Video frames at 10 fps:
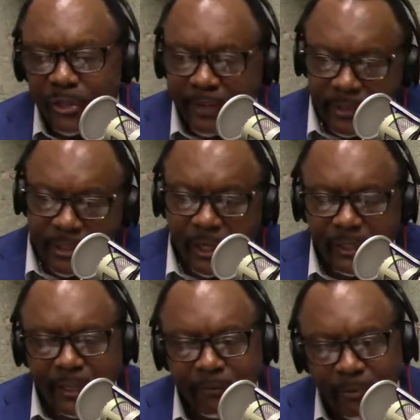You have to
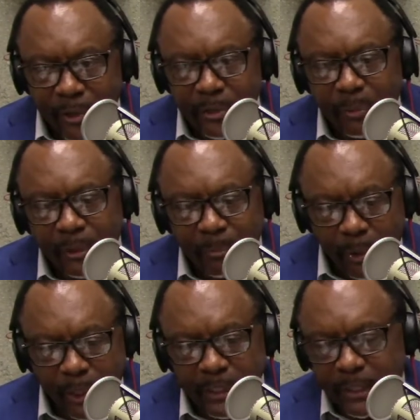start there first with the
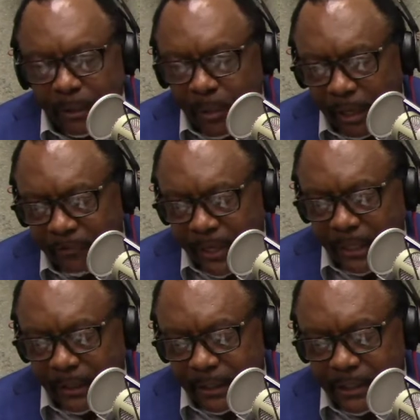mortgage, get
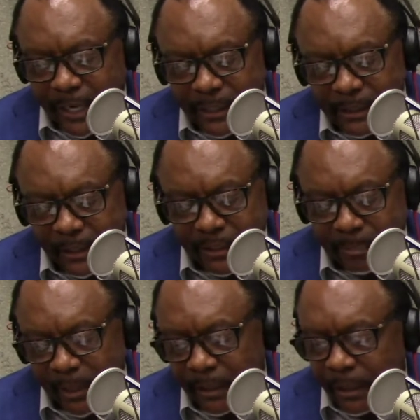qualified. Check out Sheila
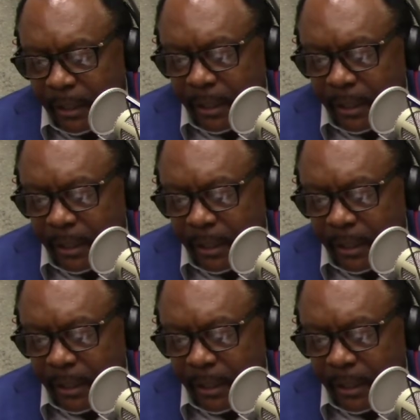Smith.